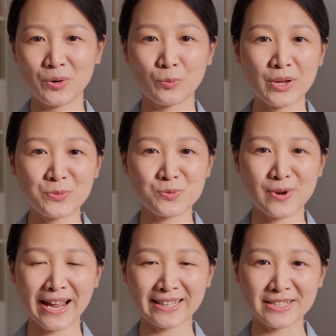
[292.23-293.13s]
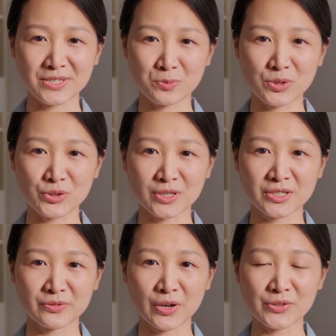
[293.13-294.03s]
We practice spiritual
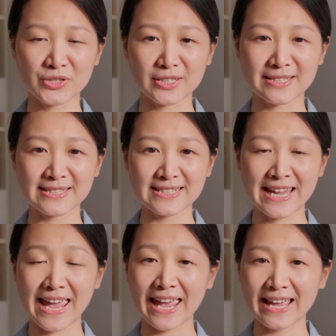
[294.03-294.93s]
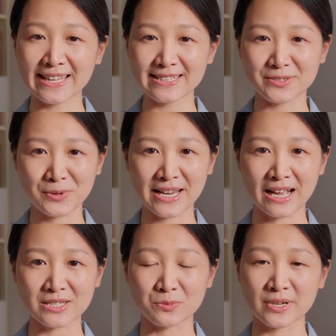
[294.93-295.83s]
devotions and read
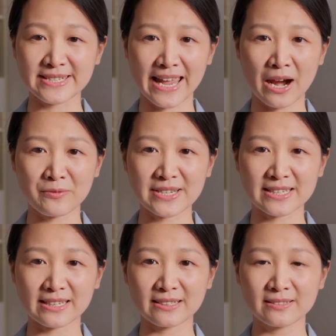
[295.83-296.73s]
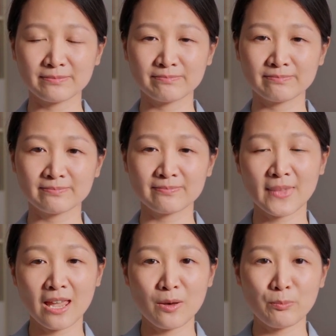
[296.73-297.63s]
God's words every day.
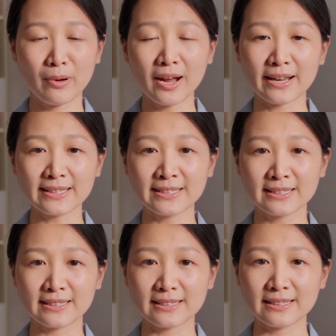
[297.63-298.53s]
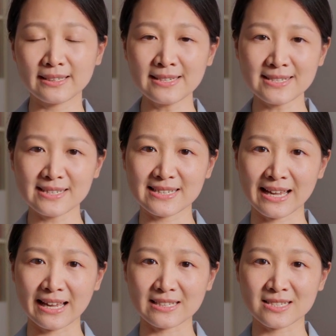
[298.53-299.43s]
But is it
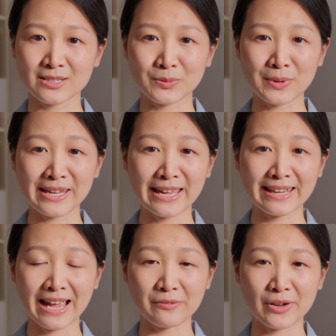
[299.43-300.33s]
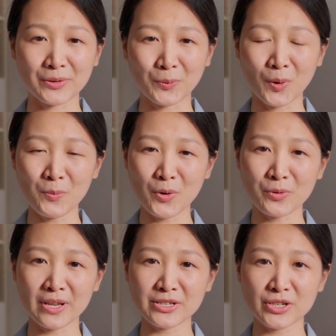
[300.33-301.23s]
that we can have a normal
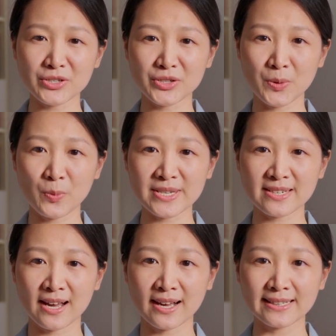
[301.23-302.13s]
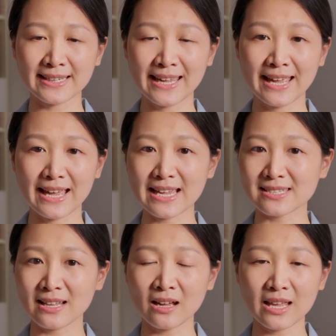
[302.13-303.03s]
relationship with God
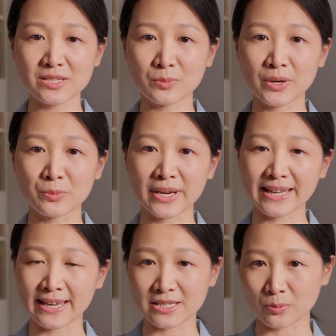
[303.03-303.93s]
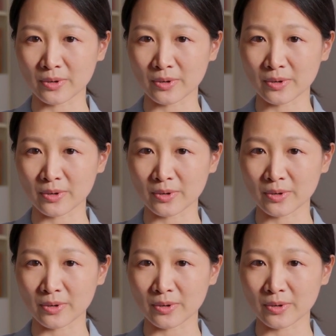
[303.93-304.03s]
as long as we read His